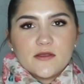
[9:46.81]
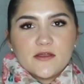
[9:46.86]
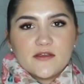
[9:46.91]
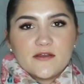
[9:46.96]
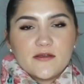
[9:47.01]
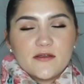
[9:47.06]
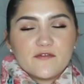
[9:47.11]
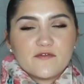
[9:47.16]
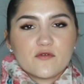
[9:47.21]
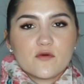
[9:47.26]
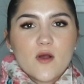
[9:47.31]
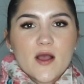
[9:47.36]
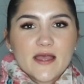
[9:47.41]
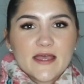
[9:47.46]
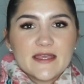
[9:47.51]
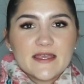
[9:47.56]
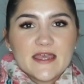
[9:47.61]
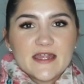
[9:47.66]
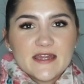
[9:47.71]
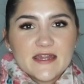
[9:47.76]
If we're
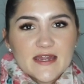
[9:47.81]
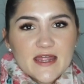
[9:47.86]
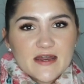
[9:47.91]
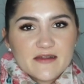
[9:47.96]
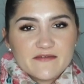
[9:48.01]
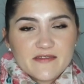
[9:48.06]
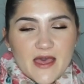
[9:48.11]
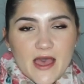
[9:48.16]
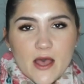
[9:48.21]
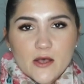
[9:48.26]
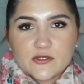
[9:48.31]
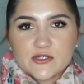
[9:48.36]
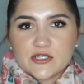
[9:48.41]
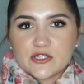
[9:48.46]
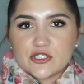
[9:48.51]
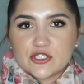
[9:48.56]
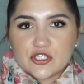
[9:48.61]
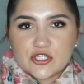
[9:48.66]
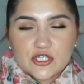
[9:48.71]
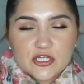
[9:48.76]
walking in and out of the house
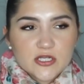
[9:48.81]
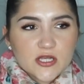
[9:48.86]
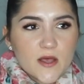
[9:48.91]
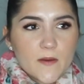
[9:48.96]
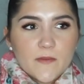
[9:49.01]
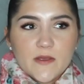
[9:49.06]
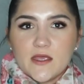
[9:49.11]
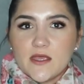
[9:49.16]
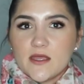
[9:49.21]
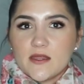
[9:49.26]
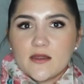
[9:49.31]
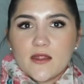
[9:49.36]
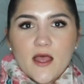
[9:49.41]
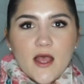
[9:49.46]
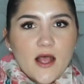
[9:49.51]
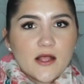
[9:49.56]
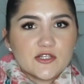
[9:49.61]
and there's dirt coming in,